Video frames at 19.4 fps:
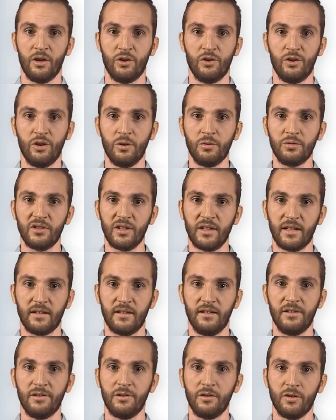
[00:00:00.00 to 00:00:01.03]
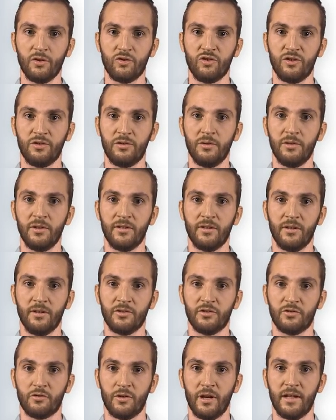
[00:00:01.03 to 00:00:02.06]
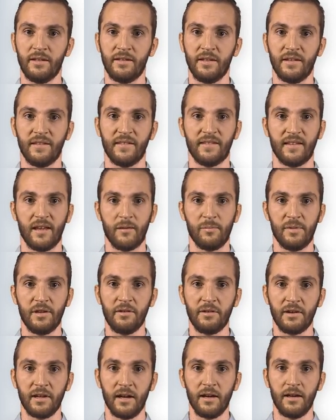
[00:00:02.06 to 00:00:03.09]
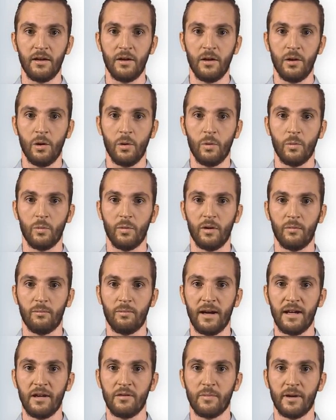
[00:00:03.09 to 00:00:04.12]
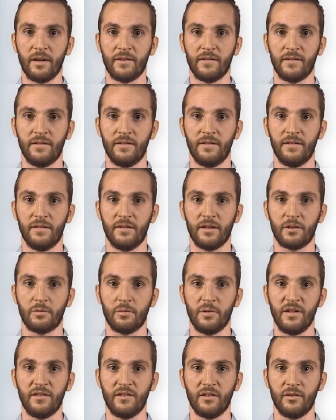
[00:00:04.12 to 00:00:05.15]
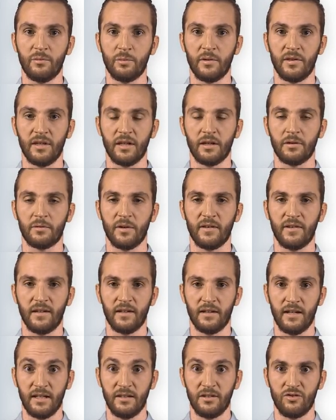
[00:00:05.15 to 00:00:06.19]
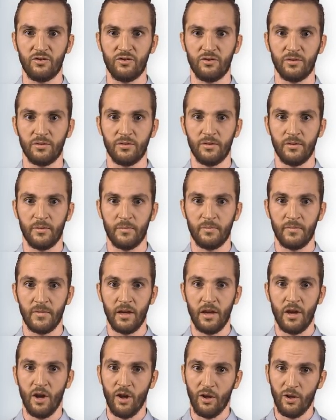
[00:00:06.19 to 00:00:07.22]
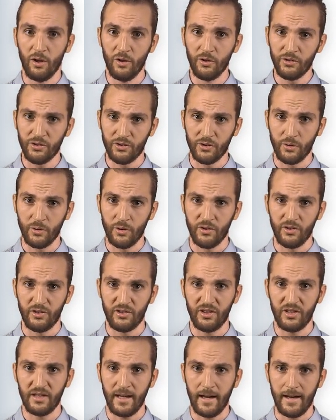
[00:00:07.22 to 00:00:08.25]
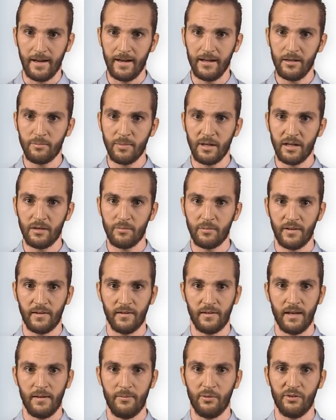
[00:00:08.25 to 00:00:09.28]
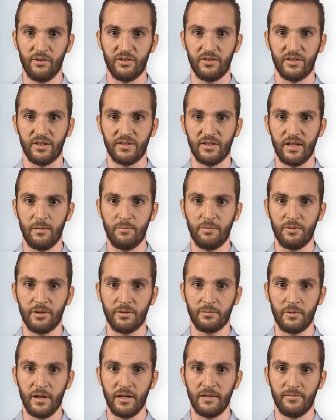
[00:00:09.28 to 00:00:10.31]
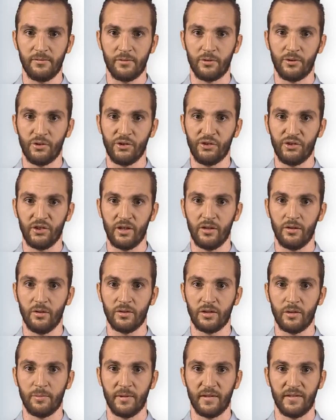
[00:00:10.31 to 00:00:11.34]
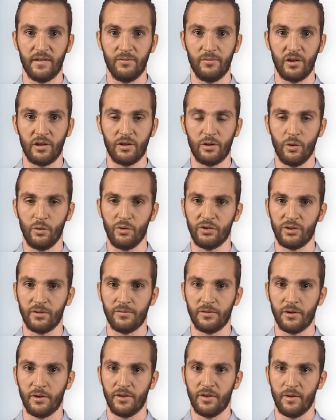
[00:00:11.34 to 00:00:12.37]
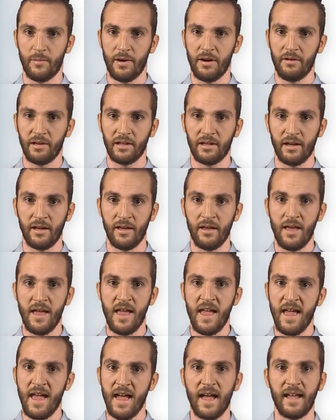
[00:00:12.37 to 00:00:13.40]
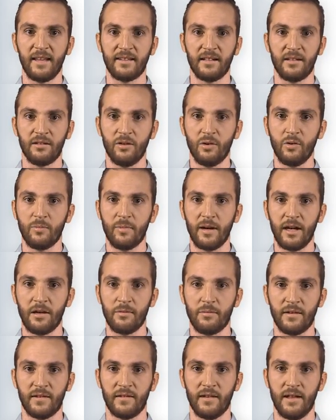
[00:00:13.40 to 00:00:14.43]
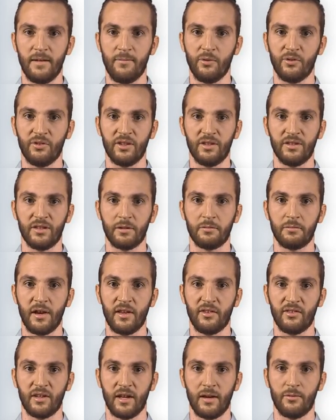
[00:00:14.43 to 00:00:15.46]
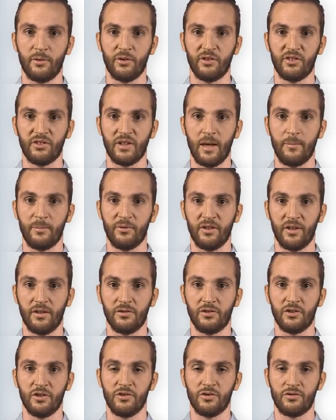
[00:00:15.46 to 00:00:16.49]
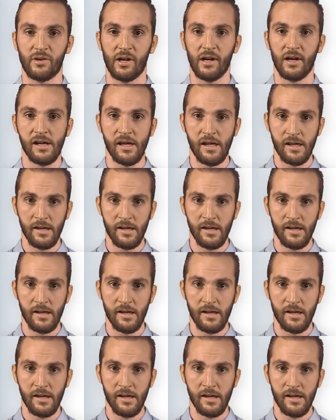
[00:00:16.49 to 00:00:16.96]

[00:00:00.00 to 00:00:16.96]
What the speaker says: Note the clear longitudinal trend in Siberia, while biomass decreases with increasing latitude. Also, see the high biomass levels in the temperate rainforests along the Pacific coast of North America and the low biomass levels in the grass-covered steppes and tundra.